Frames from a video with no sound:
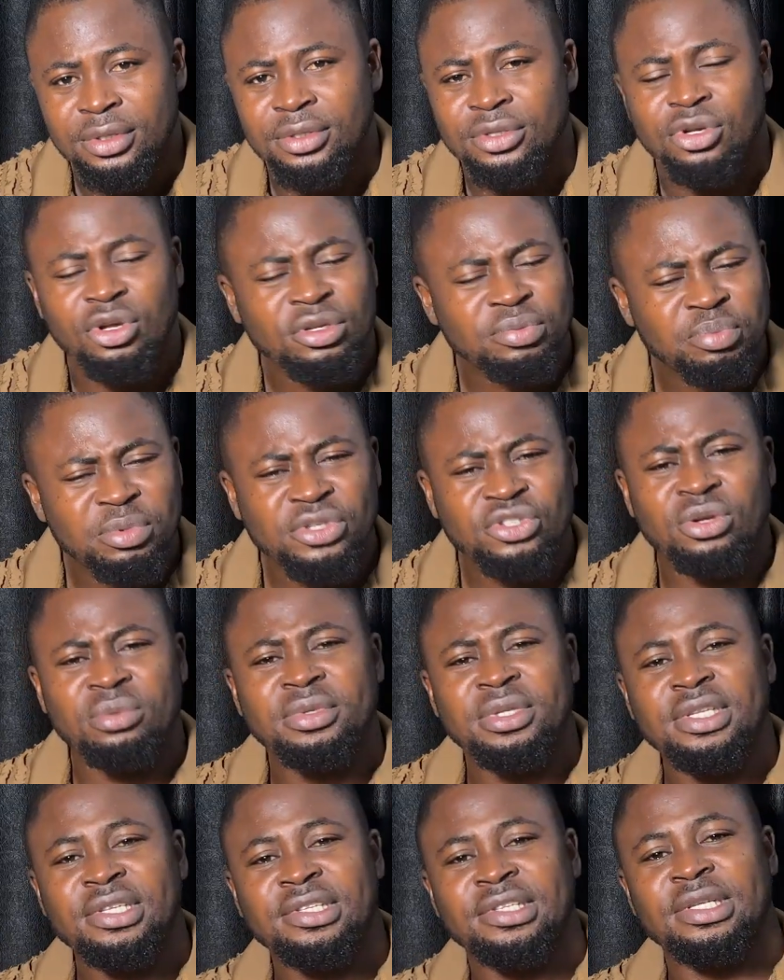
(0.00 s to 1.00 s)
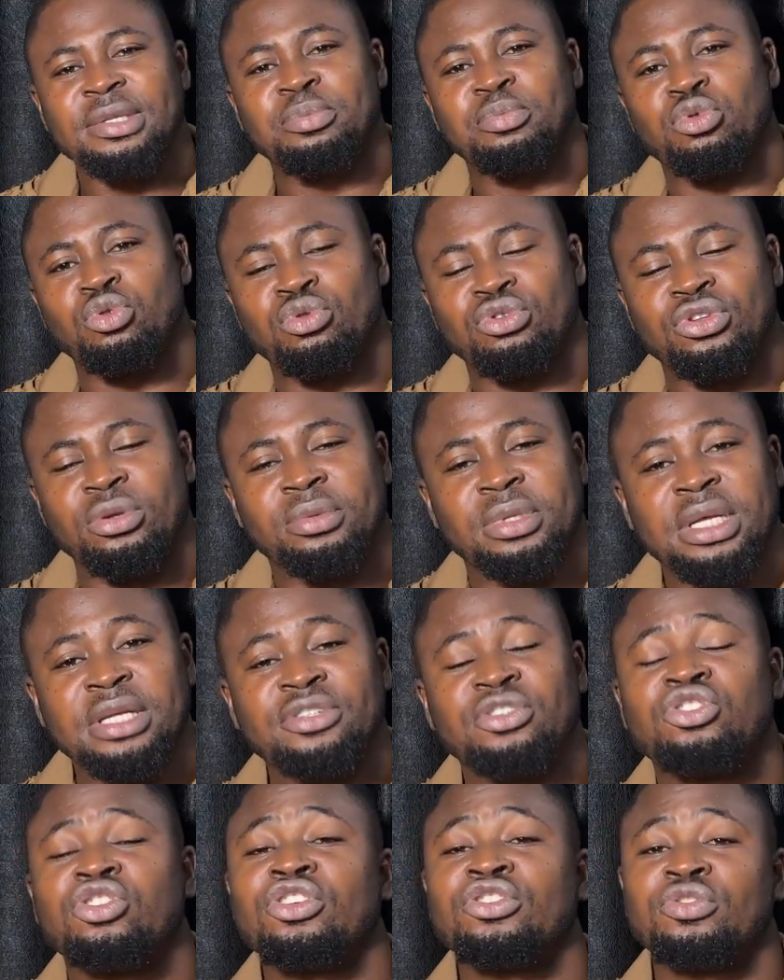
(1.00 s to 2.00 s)
Just be something simple. Sometimes
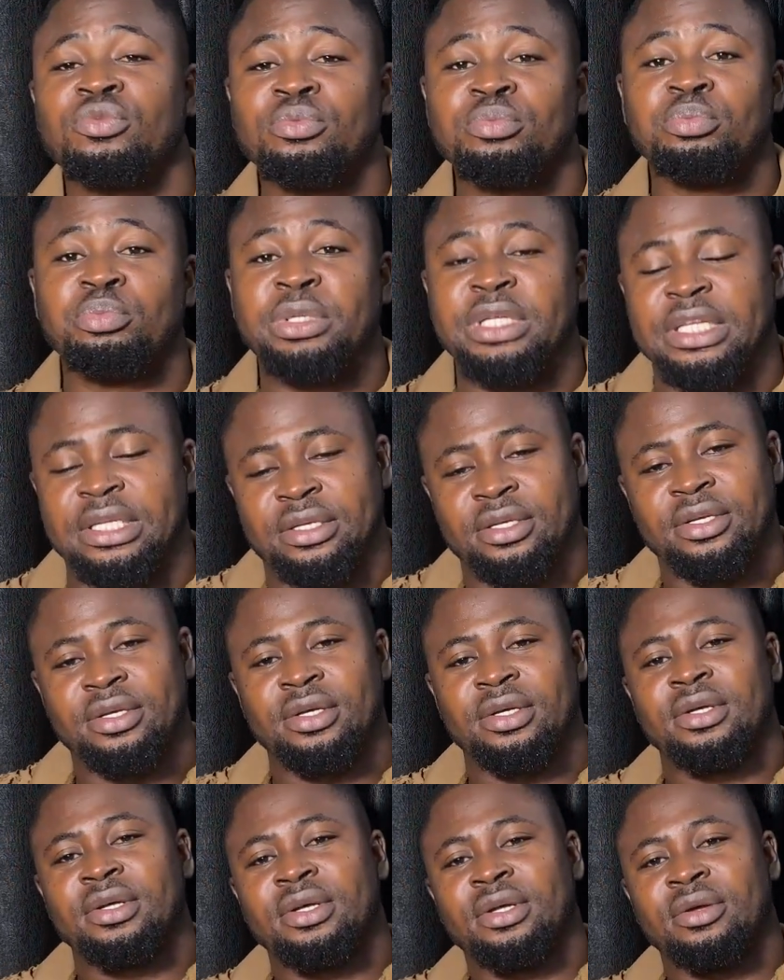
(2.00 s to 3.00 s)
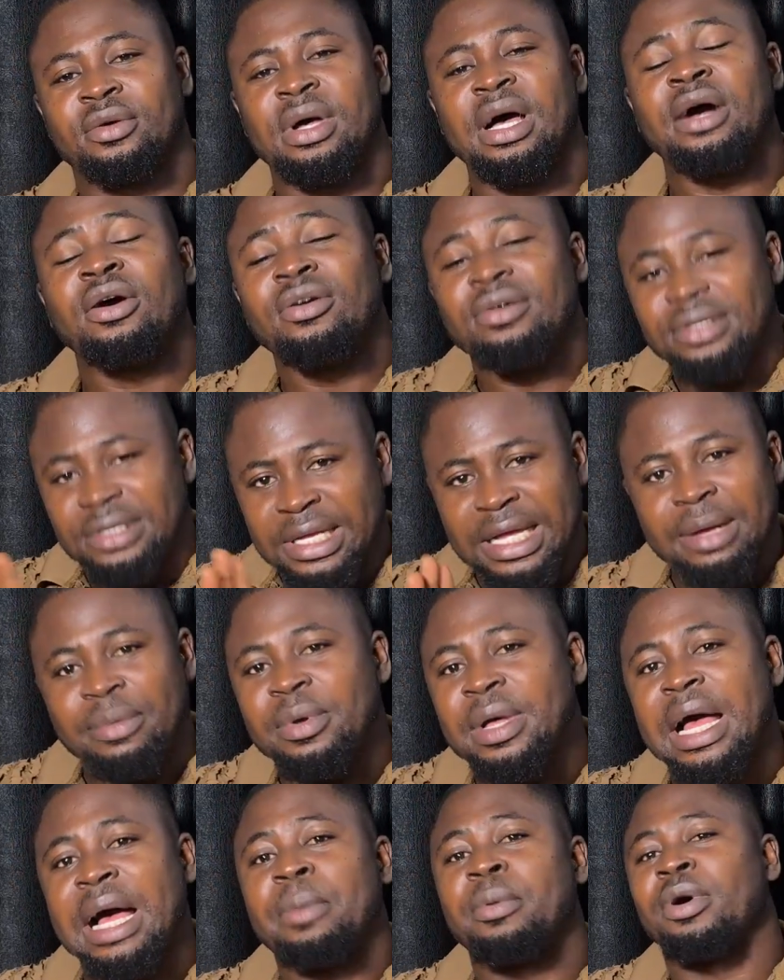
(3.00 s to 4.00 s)
it just be. I'm
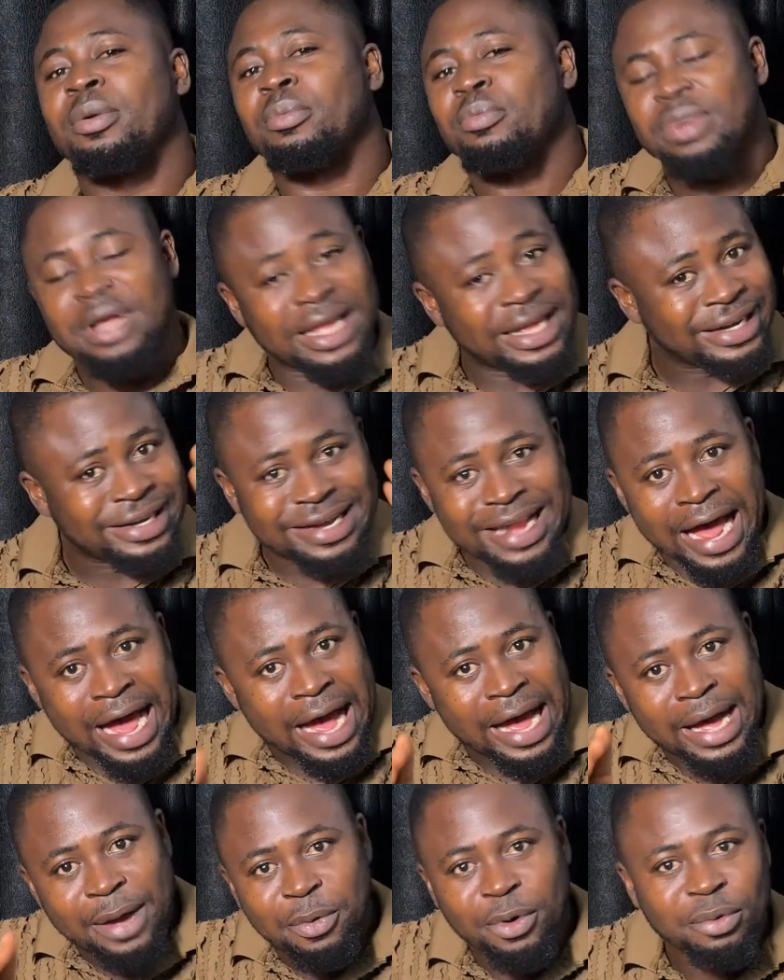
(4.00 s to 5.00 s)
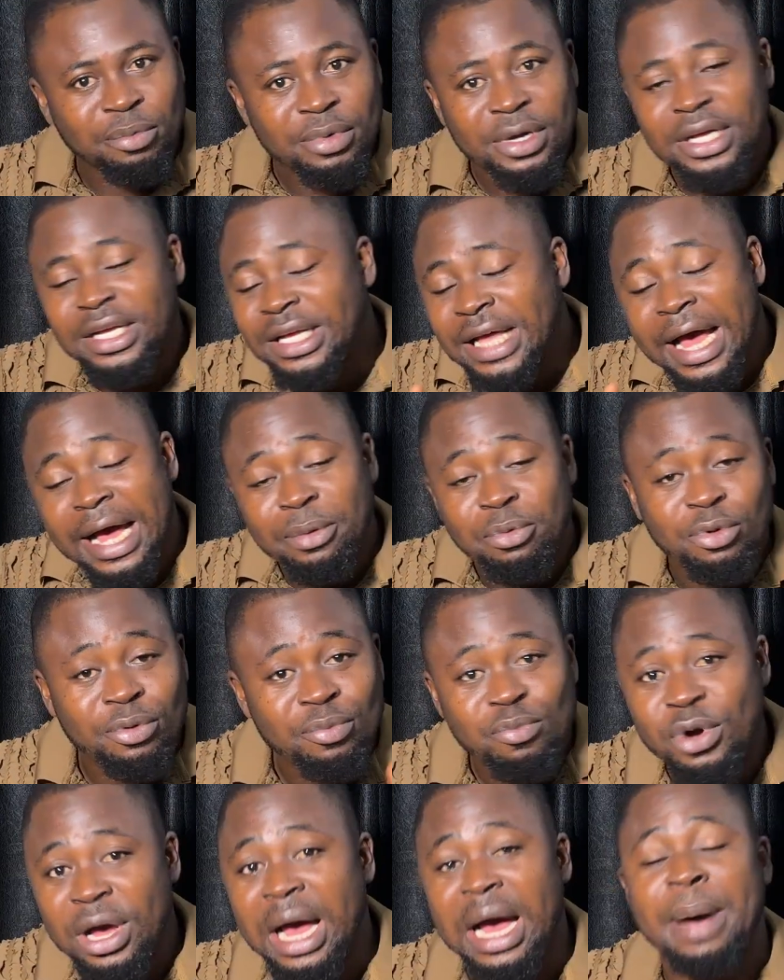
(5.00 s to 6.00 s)
a play that, I'm
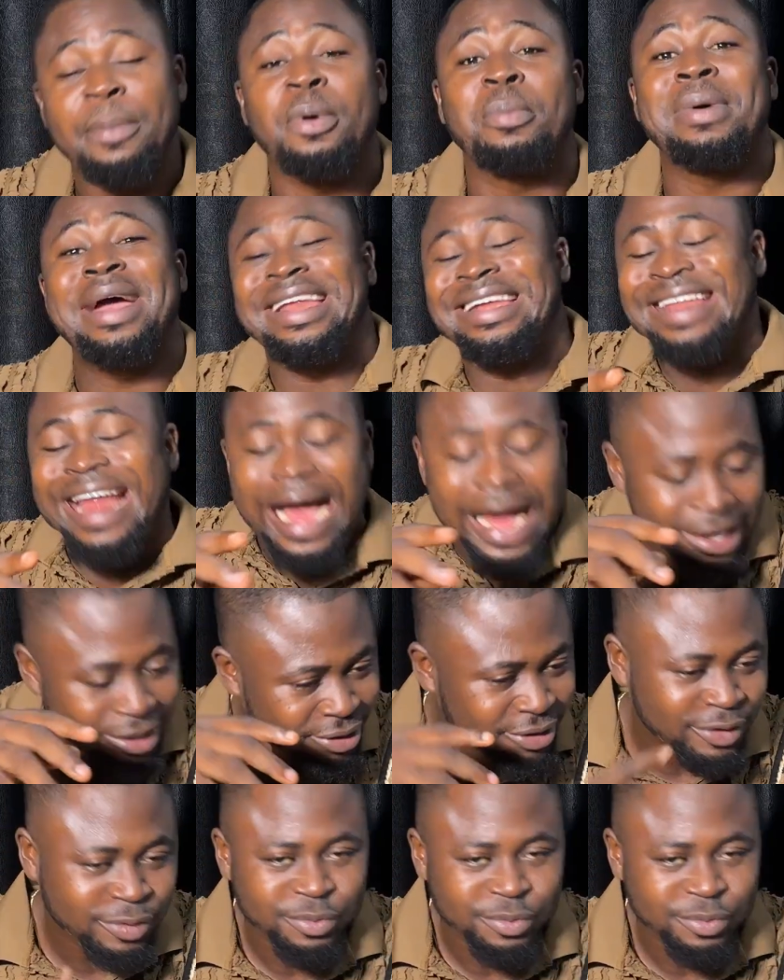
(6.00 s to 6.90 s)
a play that.